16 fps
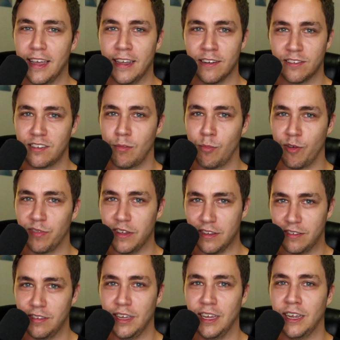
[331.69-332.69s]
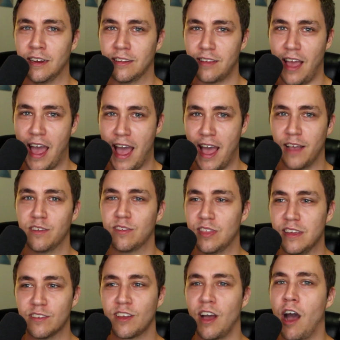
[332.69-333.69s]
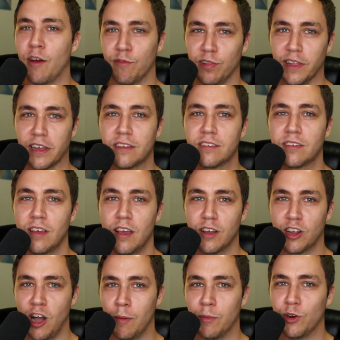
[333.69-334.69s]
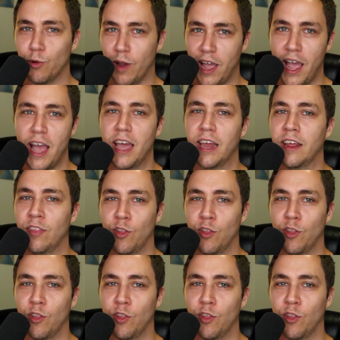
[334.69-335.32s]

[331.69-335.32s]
in some of these scenes as these conflicts come to a head,